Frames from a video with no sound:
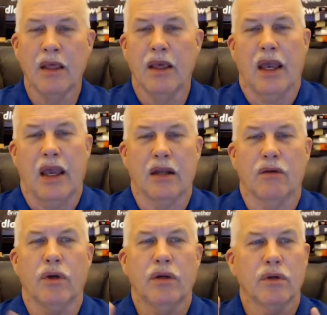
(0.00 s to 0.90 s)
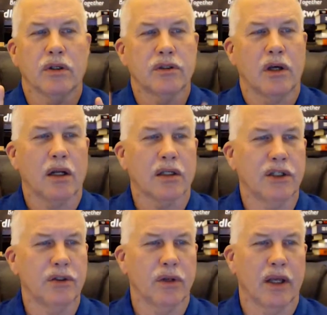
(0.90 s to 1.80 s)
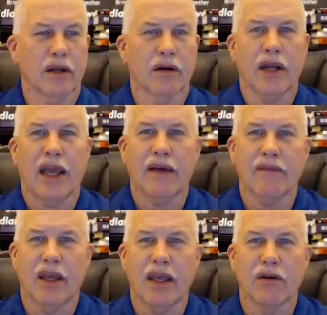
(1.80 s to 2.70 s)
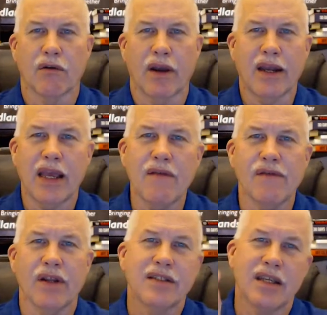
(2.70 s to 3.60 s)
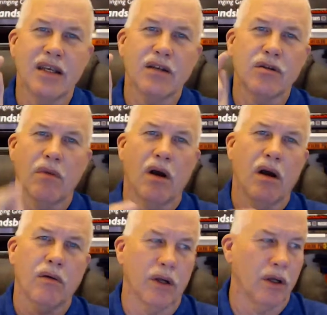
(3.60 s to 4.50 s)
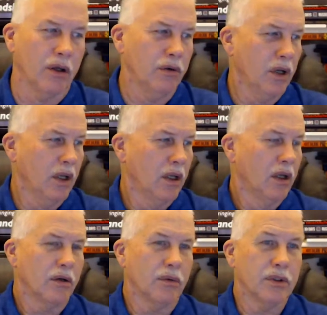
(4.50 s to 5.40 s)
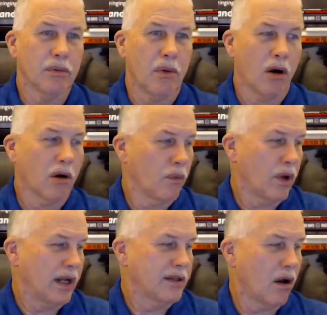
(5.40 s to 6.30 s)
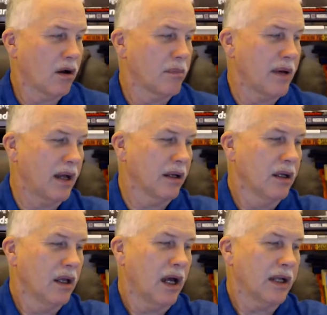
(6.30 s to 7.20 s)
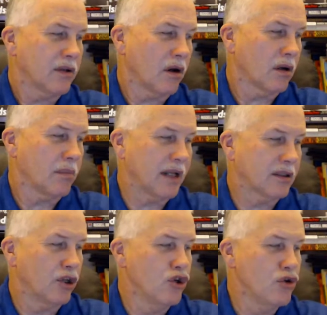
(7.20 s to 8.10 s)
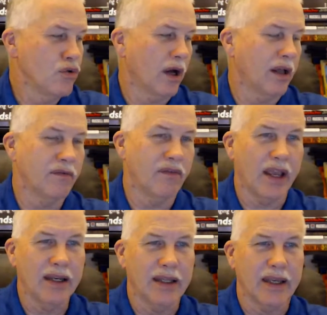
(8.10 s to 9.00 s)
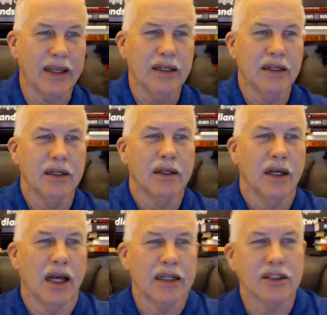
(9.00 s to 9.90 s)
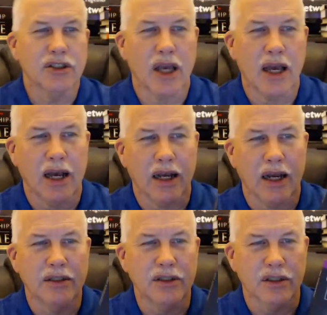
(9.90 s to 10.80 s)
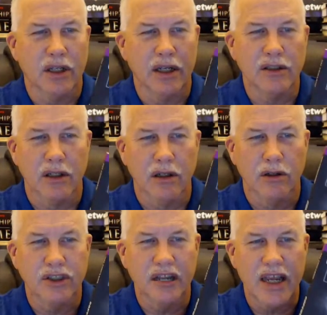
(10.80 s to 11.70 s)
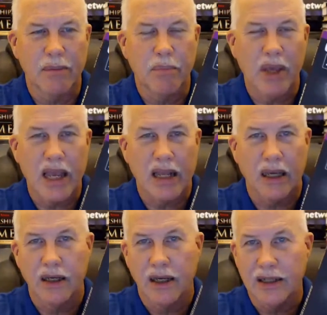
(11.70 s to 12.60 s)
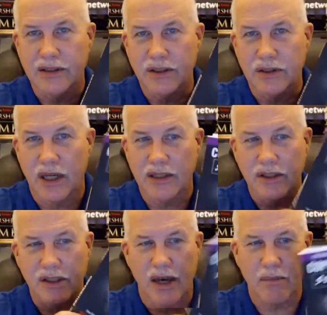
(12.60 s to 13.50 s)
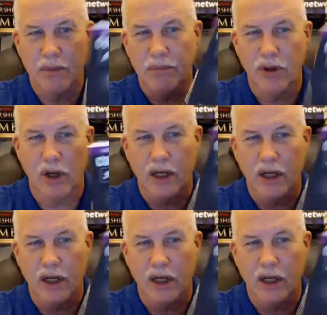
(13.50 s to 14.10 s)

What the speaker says: And we will talk to you later. Have a great evening. See you tomorrow. When I talk about the new unveiling, here's a little sneak peek. I just got my book